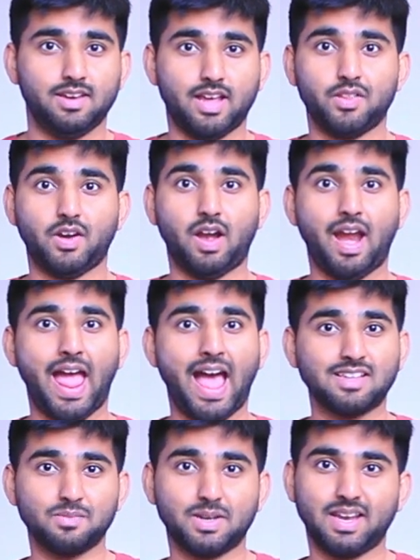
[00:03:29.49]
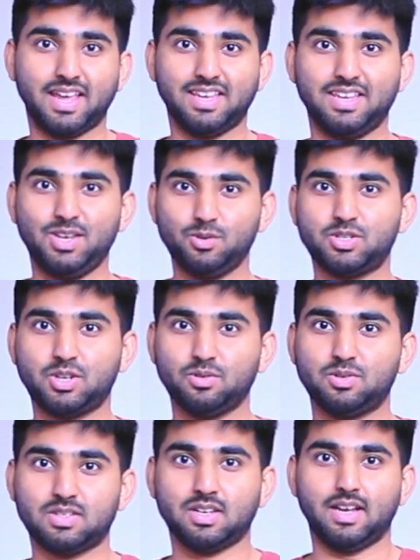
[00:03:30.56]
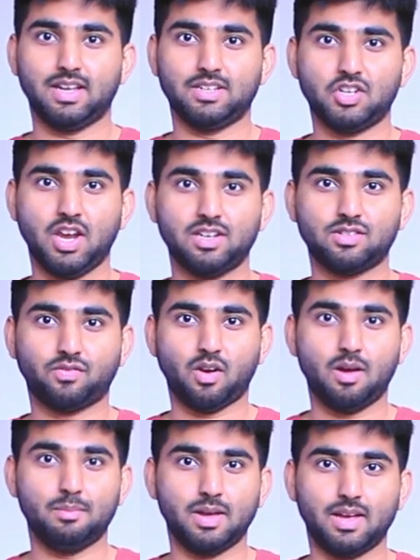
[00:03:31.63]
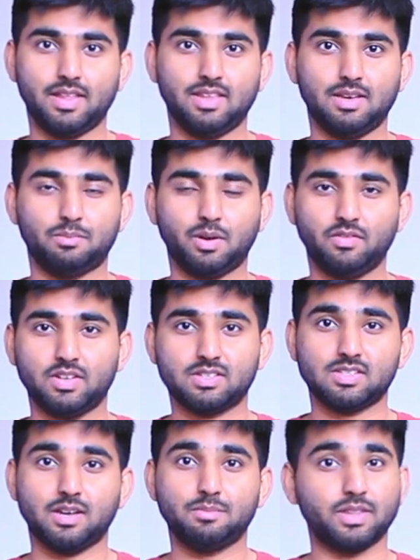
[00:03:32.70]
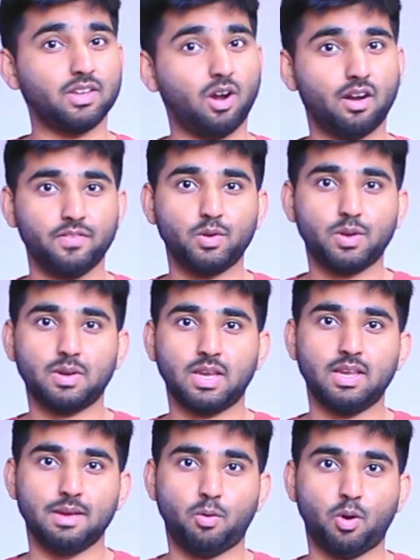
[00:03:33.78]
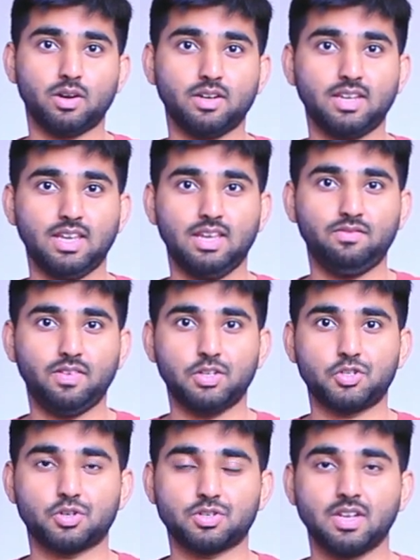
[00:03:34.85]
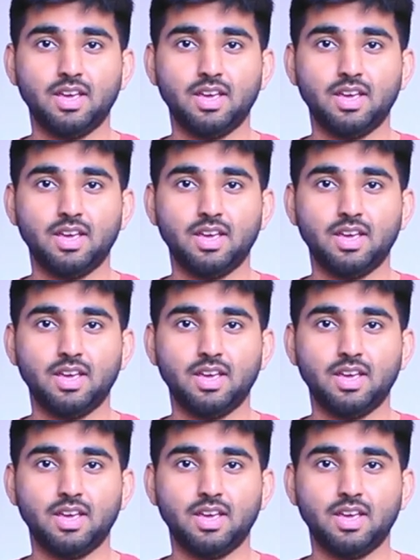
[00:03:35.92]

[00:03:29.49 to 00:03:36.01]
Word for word: Now there hasn't been a huge, huge uh, change from uh, the previous design, but there are a few important key features